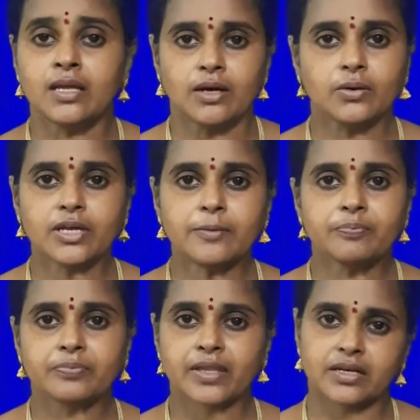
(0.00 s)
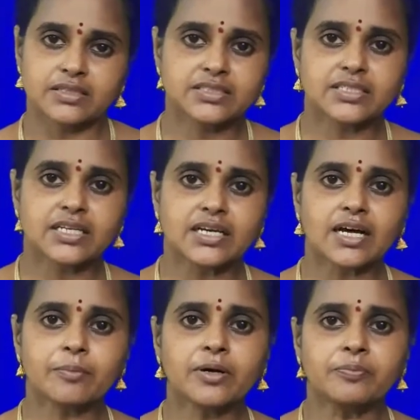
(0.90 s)
Okay, is it
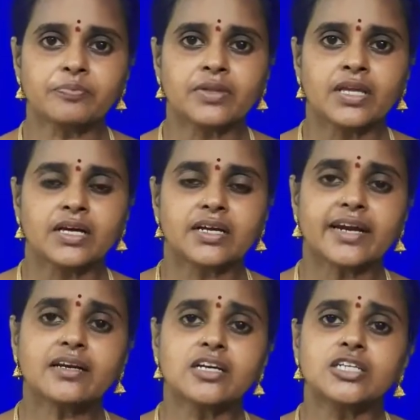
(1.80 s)
clear now? Right?